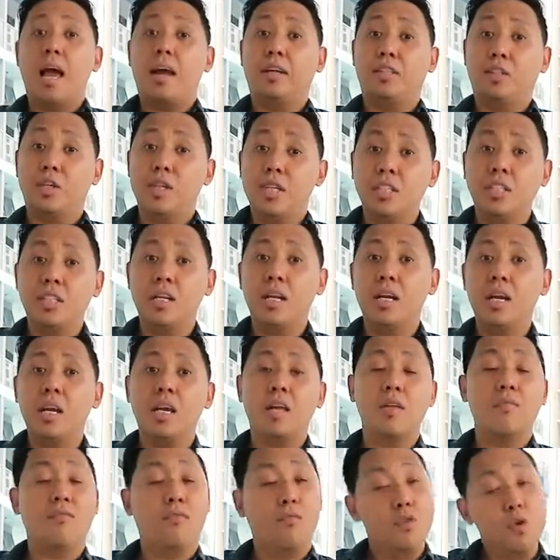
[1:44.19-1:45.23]
And traditionally,
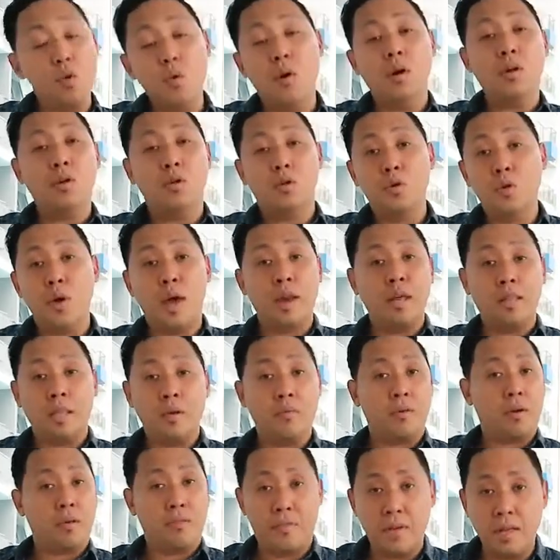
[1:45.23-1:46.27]
if you want to do
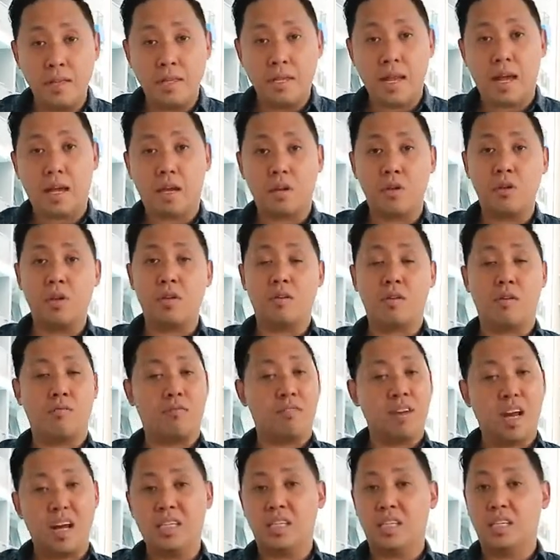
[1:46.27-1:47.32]
anything with a fintech, you need to
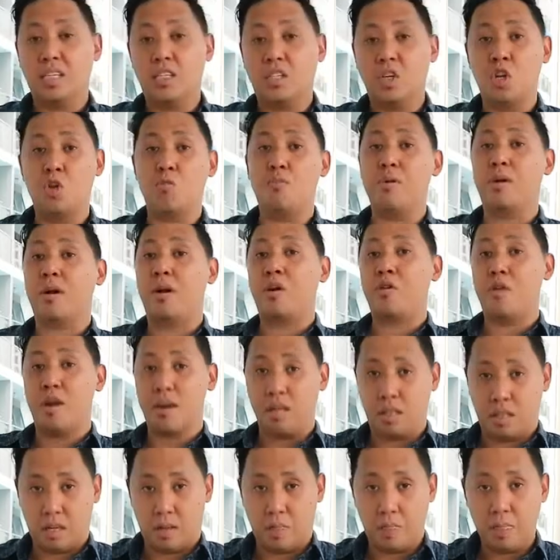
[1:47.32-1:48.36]
have license, you need to be
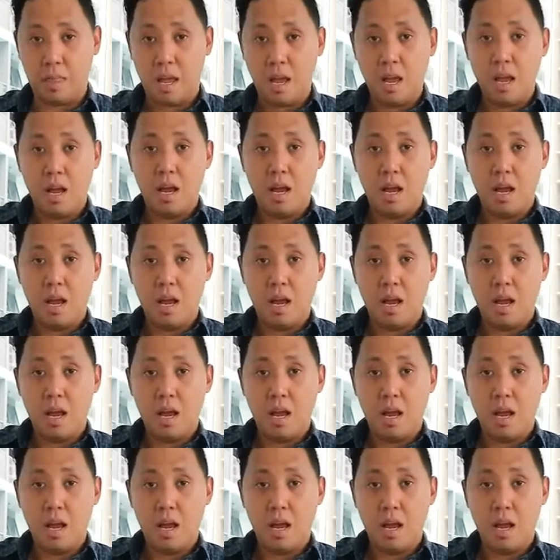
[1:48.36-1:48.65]
accredited.